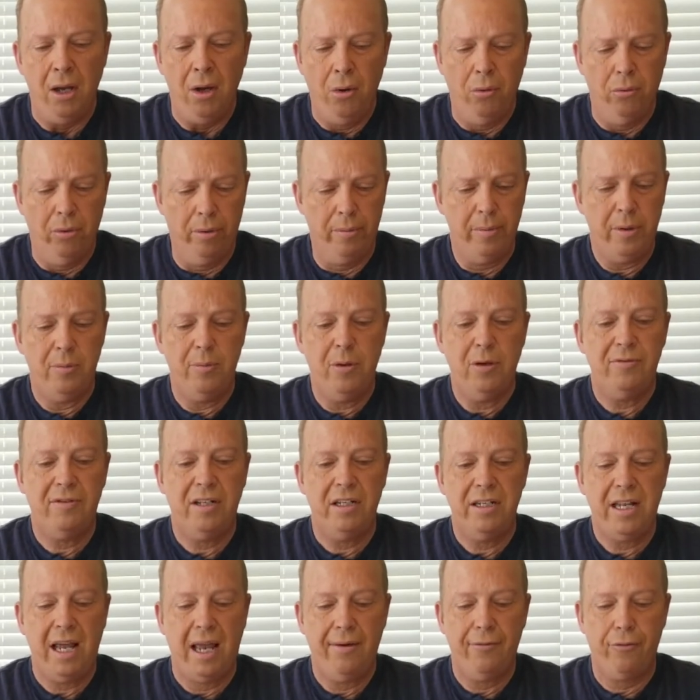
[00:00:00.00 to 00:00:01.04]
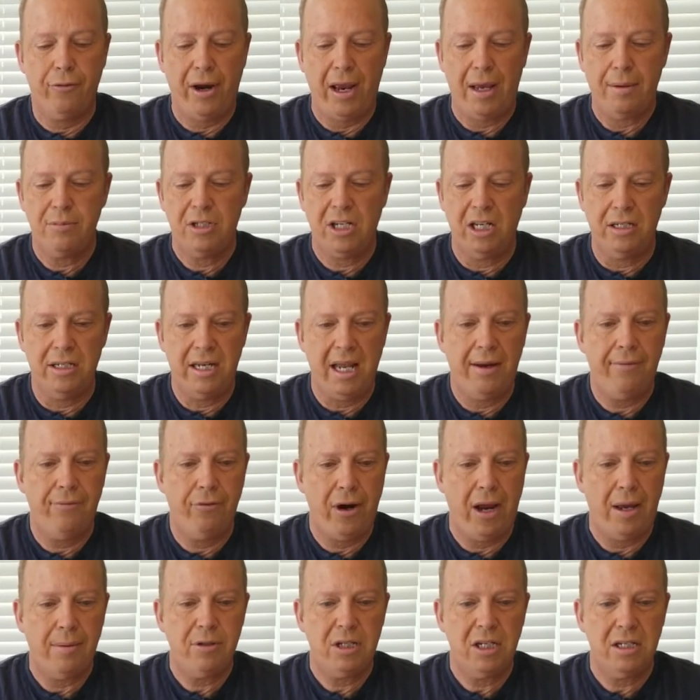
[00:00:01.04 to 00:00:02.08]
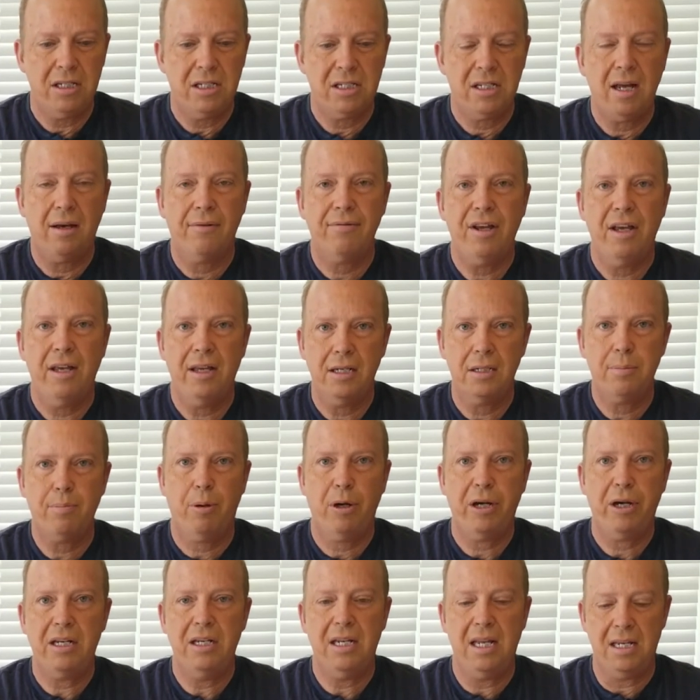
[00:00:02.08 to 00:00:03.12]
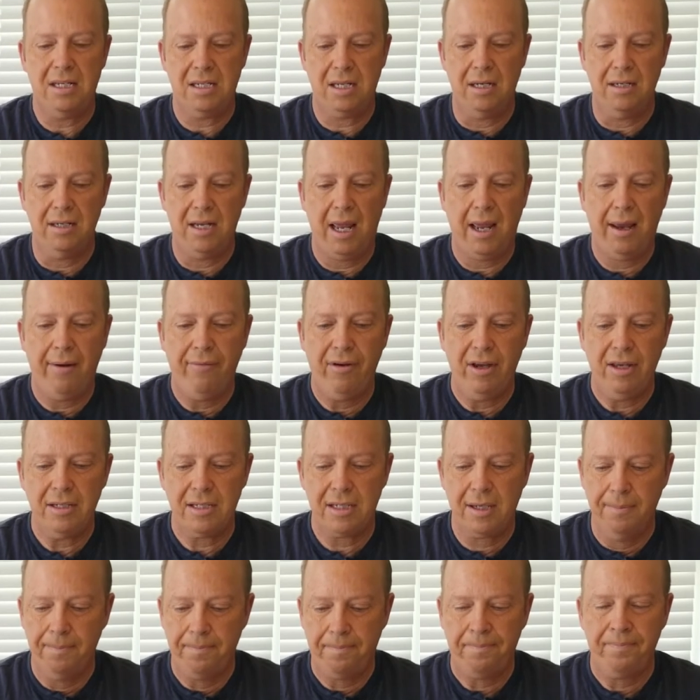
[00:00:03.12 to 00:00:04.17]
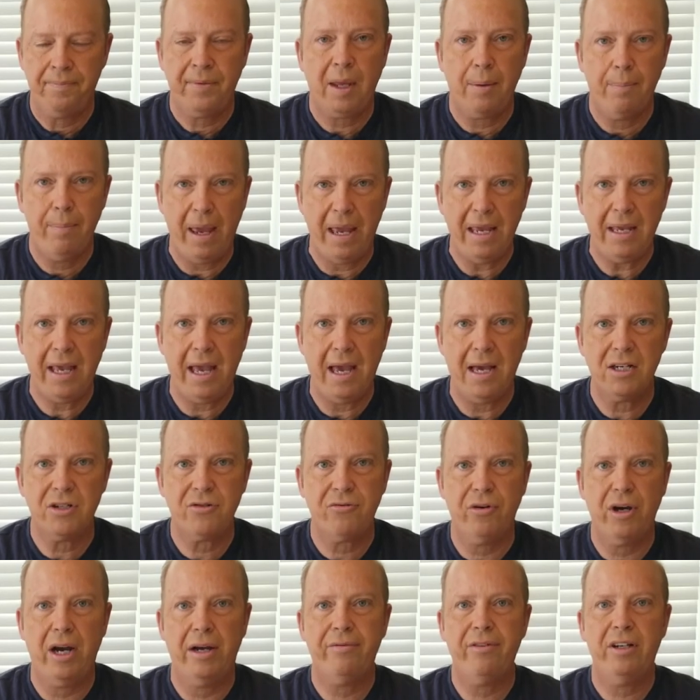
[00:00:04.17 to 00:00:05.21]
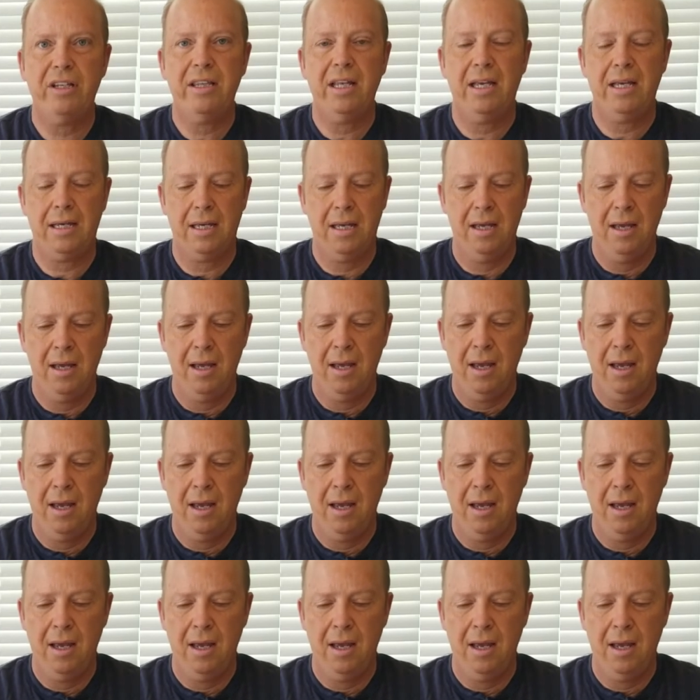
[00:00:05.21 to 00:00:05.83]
when we move to Dave Ramsey's stuff is pretty decent. Dave is pay cash for everything.